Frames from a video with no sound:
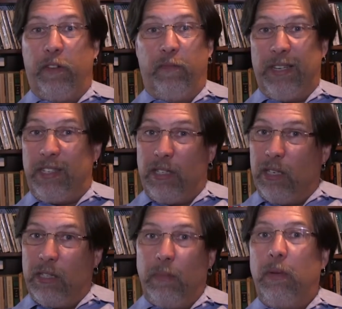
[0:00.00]

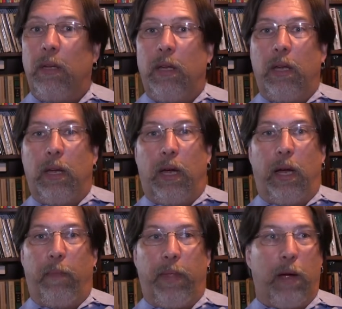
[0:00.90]
mysticism.
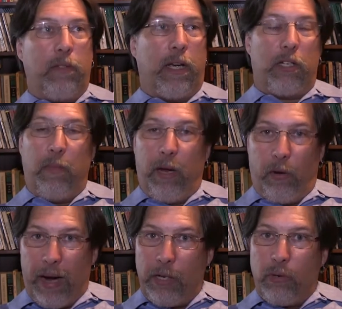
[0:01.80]
That was actually my
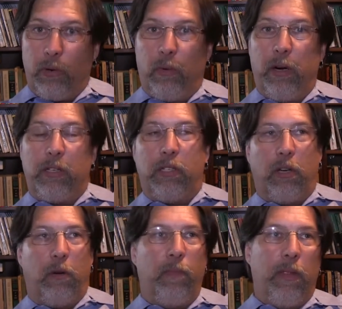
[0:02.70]
graduate work.
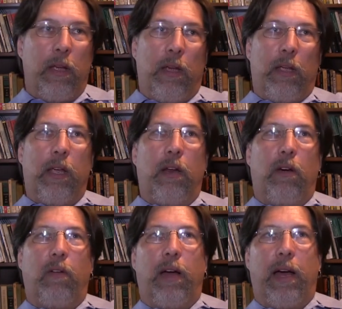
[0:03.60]
So,
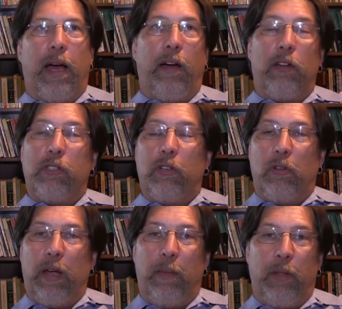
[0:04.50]
I
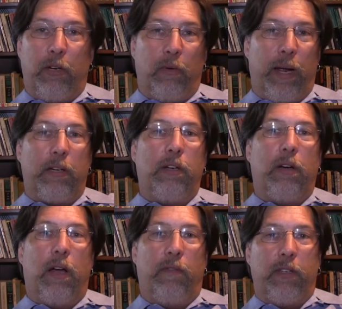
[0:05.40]
also am the
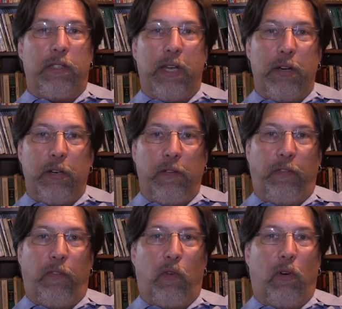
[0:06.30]
director of the Center
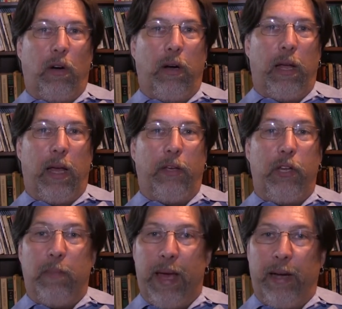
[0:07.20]
for
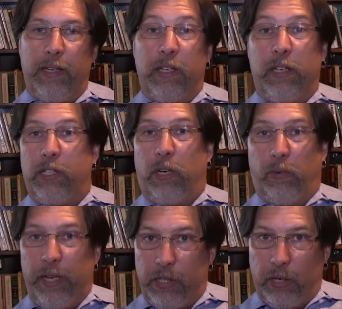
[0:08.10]
Humanities and Digital
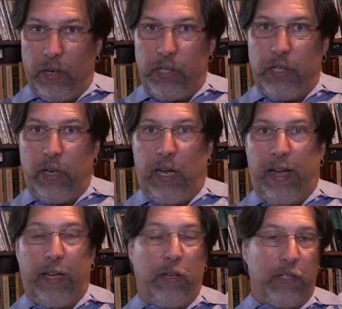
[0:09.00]
Research
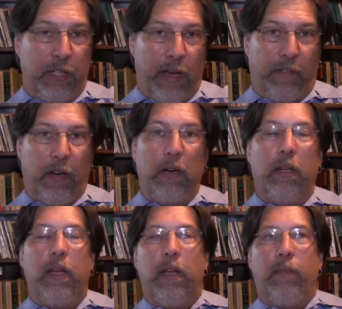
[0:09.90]
at UCF here.
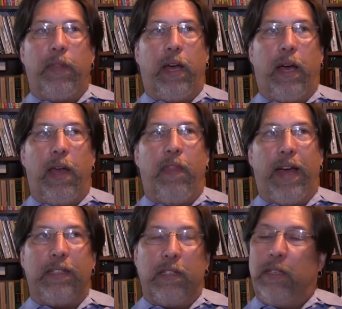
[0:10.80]
And
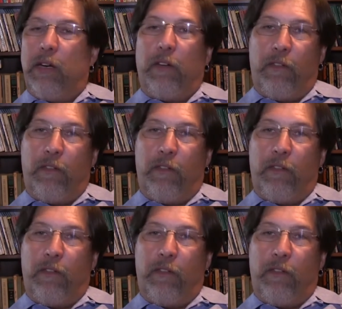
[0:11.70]
that's a center